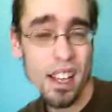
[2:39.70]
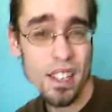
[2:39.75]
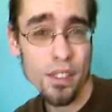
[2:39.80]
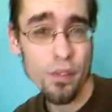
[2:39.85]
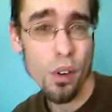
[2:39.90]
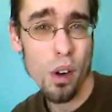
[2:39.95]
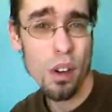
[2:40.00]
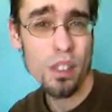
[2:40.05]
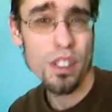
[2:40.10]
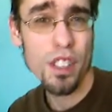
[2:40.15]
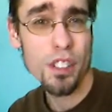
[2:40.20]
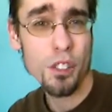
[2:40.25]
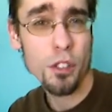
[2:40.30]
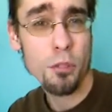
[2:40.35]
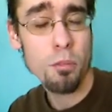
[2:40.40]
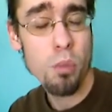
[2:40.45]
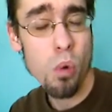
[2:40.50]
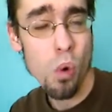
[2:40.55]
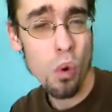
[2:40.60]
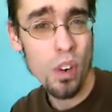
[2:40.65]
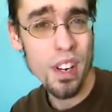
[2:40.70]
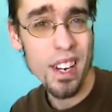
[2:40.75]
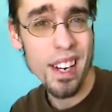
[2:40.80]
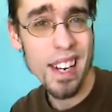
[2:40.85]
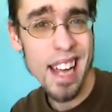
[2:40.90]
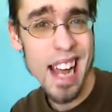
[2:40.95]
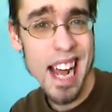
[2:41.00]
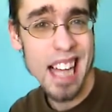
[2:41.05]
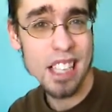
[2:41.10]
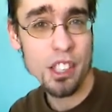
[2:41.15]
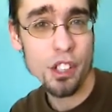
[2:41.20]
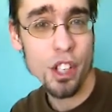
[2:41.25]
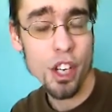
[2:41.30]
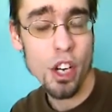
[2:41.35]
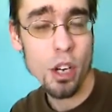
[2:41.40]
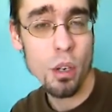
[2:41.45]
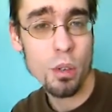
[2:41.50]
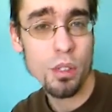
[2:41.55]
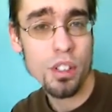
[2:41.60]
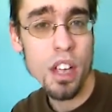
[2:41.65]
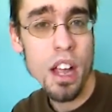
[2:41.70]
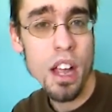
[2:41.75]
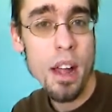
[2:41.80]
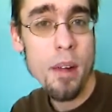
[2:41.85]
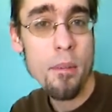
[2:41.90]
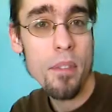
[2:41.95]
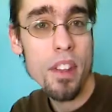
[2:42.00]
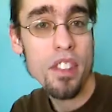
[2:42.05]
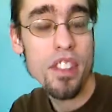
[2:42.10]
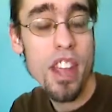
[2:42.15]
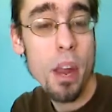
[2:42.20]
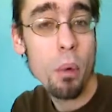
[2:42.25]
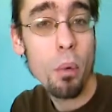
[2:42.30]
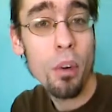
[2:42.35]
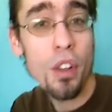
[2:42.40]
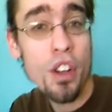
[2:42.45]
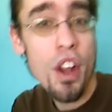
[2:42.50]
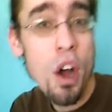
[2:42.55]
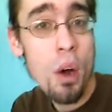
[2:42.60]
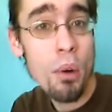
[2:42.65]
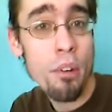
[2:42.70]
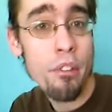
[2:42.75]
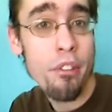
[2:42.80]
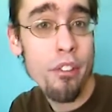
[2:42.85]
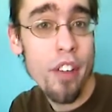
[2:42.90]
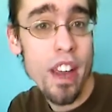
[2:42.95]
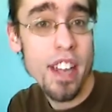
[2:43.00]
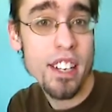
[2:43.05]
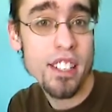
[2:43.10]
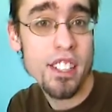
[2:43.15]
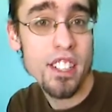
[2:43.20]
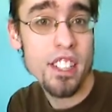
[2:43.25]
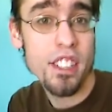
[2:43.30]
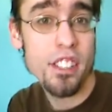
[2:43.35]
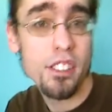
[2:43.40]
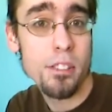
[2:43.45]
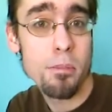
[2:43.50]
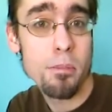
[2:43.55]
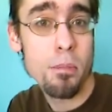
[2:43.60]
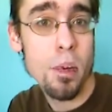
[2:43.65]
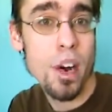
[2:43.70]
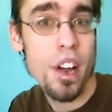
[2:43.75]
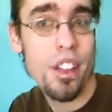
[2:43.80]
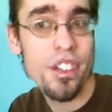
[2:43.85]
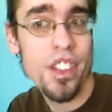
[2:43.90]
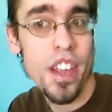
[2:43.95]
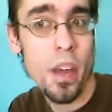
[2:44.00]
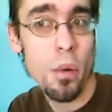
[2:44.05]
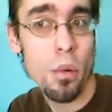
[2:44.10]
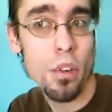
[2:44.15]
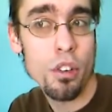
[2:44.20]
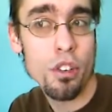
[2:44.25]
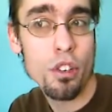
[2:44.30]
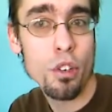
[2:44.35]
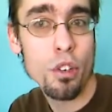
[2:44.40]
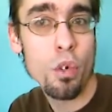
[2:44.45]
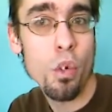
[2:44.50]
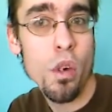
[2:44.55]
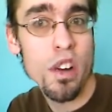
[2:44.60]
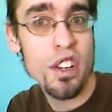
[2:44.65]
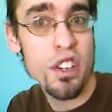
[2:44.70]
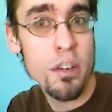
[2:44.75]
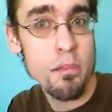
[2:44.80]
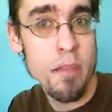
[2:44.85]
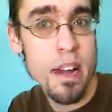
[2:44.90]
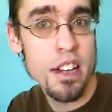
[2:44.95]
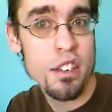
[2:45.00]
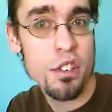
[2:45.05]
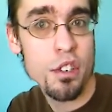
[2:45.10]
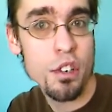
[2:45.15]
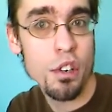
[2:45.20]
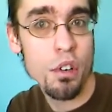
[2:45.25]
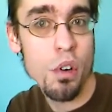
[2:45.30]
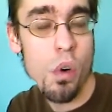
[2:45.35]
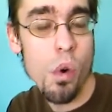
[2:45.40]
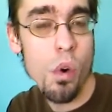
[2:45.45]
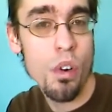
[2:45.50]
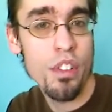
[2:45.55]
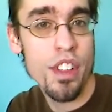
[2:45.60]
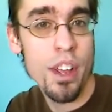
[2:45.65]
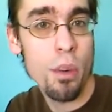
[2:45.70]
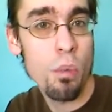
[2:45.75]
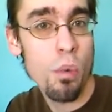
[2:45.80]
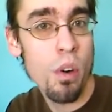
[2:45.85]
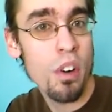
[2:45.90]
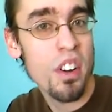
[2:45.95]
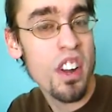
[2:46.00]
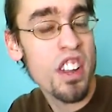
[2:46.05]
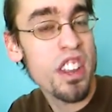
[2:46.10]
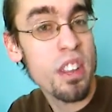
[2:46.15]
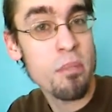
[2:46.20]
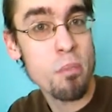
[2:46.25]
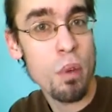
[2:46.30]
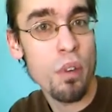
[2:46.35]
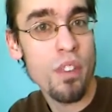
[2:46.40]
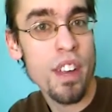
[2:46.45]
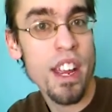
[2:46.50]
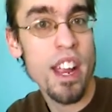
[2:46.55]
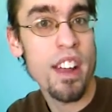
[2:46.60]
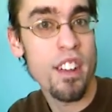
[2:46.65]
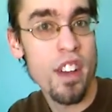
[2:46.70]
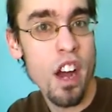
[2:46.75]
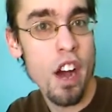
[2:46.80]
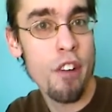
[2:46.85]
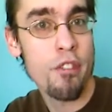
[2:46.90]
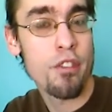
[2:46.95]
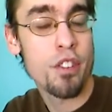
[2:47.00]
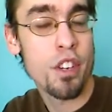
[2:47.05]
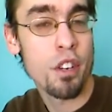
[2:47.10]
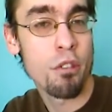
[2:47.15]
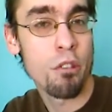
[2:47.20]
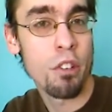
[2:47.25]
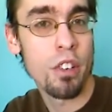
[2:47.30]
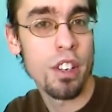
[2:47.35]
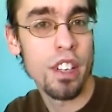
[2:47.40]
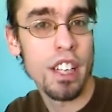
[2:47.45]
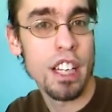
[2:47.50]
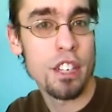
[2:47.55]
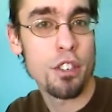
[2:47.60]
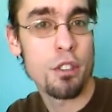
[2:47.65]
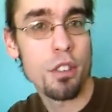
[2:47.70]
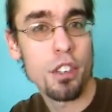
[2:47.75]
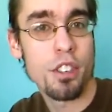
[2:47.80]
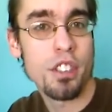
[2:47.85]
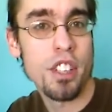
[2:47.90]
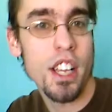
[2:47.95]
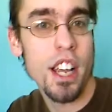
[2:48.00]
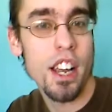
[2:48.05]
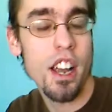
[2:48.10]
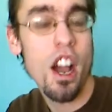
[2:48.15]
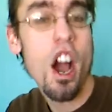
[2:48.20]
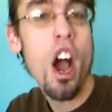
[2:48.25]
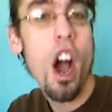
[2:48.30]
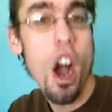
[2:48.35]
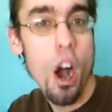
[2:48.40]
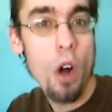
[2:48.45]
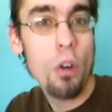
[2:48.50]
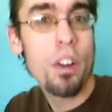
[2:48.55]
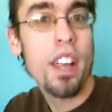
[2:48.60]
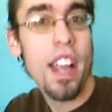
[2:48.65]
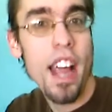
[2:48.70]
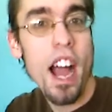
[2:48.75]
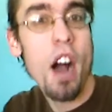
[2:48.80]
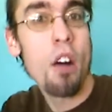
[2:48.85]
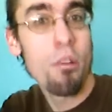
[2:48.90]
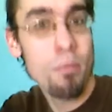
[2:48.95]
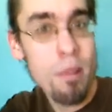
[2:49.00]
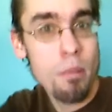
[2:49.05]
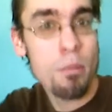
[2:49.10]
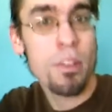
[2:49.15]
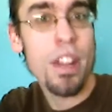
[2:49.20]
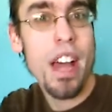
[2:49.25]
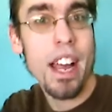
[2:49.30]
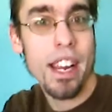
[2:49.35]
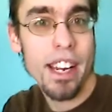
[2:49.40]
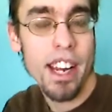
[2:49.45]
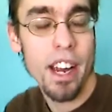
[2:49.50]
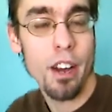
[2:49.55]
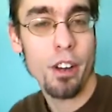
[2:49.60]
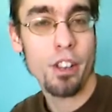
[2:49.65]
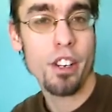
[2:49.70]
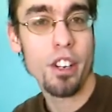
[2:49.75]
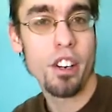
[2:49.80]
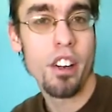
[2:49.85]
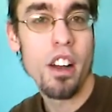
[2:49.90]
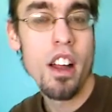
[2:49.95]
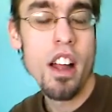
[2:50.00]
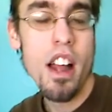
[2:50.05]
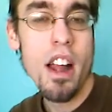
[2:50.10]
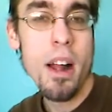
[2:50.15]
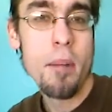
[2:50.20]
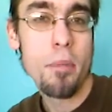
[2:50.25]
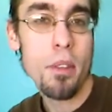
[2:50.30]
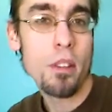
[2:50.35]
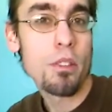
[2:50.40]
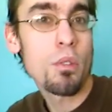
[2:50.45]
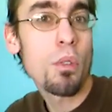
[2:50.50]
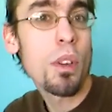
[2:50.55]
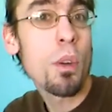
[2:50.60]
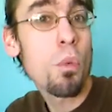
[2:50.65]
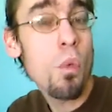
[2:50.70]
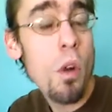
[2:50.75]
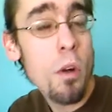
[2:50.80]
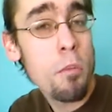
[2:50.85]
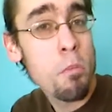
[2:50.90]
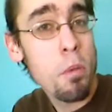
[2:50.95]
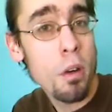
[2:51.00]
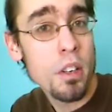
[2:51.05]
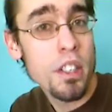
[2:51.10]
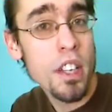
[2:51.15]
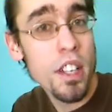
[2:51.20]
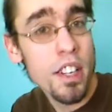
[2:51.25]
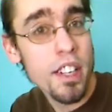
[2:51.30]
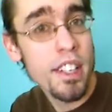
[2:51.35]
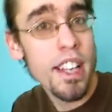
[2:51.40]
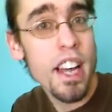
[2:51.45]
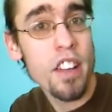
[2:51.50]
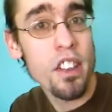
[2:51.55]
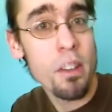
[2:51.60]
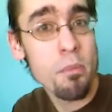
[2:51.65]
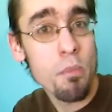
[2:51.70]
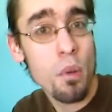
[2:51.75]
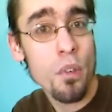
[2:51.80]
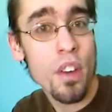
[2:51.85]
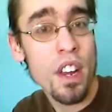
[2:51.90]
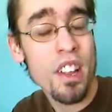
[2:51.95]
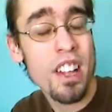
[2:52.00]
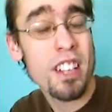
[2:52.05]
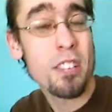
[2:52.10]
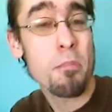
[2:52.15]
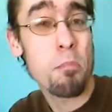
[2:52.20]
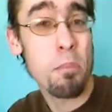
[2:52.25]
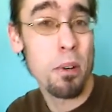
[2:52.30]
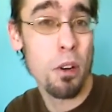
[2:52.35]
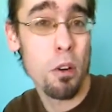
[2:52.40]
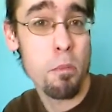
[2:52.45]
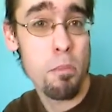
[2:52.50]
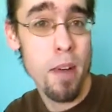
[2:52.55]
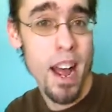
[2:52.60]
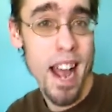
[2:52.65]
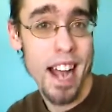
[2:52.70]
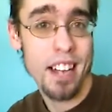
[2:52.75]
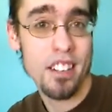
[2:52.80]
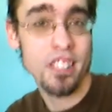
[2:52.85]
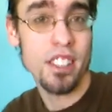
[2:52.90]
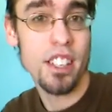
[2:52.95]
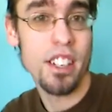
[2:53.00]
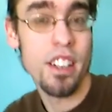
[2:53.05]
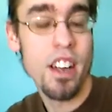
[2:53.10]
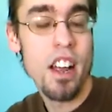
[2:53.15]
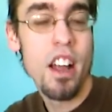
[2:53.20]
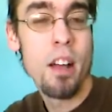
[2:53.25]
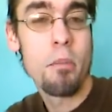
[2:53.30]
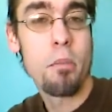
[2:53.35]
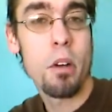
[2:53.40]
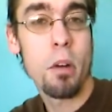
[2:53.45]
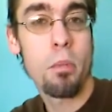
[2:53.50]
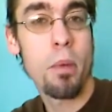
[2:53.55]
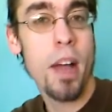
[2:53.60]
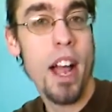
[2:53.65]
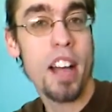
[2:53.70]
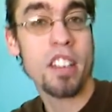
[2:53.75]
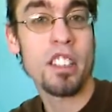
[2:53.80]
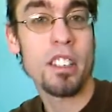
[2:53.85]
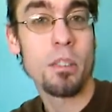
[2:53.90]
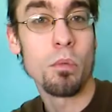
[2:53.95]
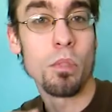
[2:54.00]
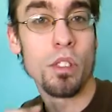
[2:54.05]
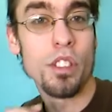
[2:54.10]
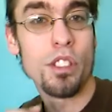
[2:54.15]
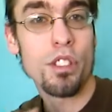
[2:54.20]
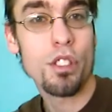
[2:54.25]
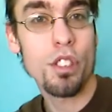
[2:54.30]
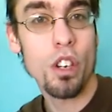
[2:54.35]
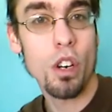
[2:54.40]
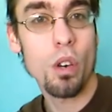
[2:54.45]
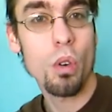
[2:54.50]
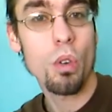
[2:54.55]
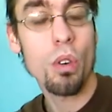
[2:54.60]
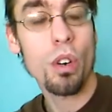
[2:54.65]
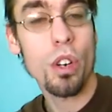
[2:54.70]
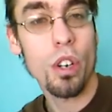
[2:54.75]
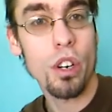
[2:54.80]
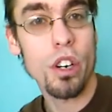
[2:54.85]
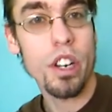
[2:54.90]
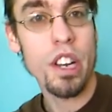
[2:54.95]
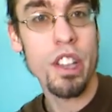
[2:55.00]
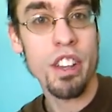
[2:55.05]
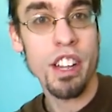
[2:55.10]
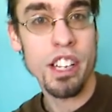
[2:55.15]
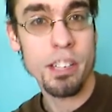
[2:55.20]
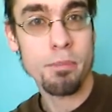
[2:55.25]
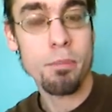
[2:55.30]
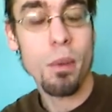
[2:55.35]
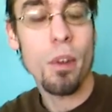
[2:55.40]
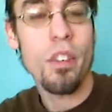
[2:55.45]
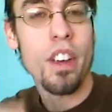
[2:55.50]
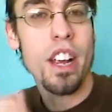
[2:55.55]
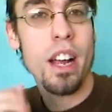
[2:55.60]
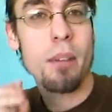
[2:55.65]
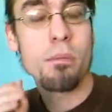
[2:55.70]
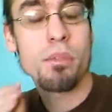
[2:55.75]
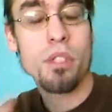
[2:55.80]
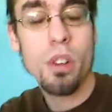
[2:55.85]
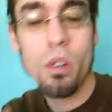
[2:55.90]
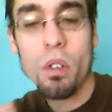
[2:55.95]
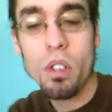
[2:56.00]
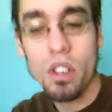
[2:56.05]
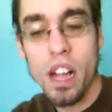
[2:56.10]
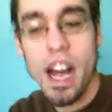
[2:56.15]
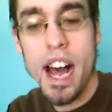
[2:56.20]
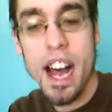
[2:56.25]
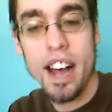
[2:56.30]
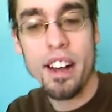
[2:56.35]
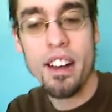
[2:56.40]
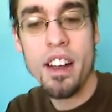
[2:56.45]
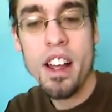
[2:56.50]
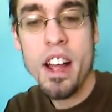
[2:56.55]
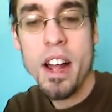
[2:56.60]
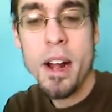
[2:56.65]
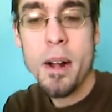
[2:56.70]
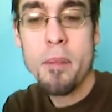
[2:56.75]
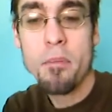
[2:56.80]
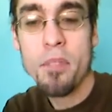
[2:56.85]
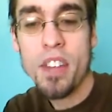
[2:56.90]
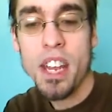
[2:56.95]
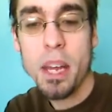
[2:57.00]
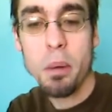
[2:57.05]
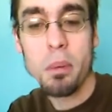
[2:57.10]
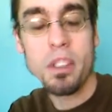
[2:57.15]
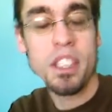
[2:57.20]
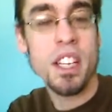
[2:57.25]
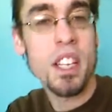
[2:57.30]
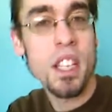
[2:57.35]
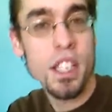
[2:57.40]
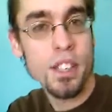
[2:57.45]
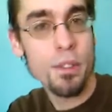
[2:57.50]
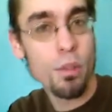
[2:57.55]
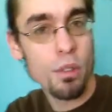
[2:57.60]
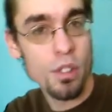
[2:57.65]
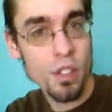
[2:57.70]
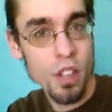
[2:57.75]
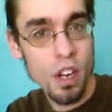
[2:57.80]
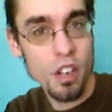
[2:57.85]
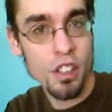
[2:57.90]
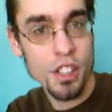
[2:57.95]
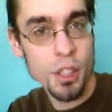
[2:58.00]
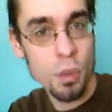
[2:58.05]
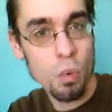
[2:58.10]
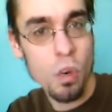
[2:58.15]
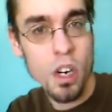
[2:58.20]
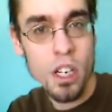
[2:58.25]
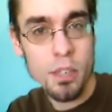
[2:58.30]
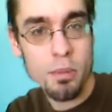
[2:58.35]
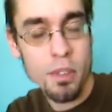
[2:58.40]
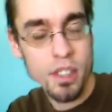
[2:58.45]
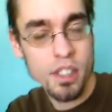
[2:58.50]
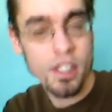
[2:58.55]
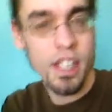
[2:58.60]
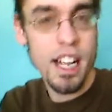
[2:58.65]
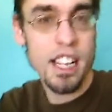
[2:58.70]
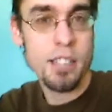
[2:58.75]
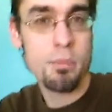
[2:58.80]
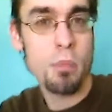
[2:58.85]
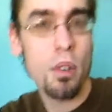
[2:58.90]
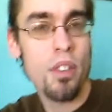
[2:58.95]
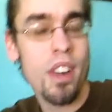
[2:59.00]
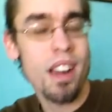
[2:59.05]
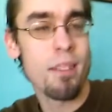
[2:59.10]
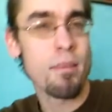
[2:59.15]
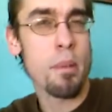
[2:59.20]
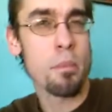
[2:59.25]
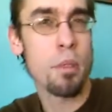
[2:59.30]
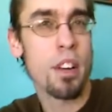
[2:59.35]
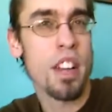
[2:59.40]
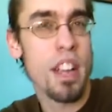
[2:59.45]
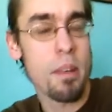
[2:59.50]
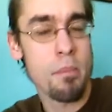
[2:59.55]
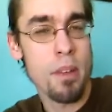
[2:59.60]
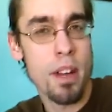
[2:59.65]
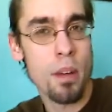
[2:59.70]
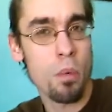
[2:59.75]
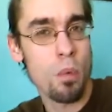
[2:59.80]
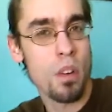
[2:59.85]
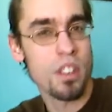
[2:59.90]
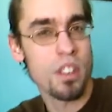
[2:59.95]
As far as the supporting cast goes, they were known faces, but they were too one-dimensional, or they weren't in the movie enough to really let you say, okay, I'll remember that character. There's only one person who did that in the movie, and that's Bill Paxton. Bill Paxton was so good in this movie. I'm so glad he was in this for as long as he was, because the last movie I remembered him in